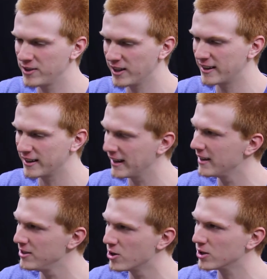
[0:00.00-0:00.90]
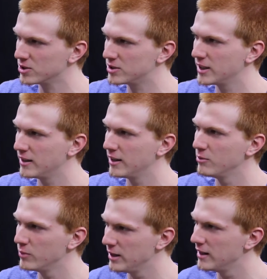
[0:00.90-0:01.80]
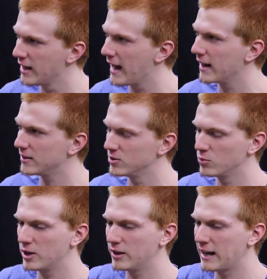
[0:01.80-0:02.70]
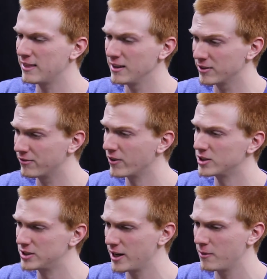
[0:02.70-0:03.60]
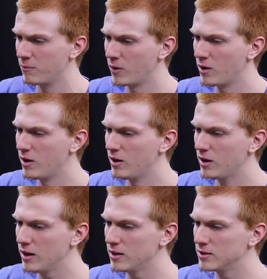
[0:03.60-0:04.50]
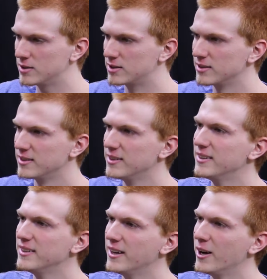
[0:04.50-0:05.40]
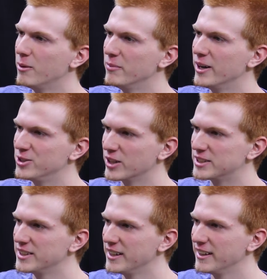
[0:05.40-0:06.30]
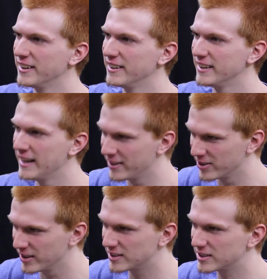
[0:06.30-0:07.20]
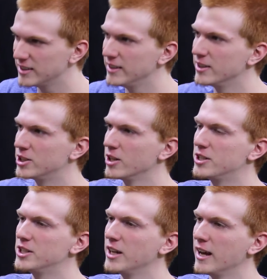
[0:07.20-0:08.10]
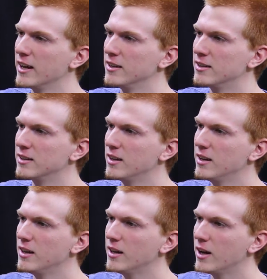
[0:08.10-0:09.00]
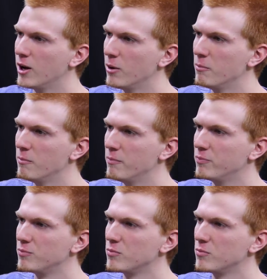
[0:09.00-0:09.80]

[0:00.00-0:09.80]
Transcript: I feel like, again, you also said that we need to act as well, and I think the first step is addressing ignorance in the church, and not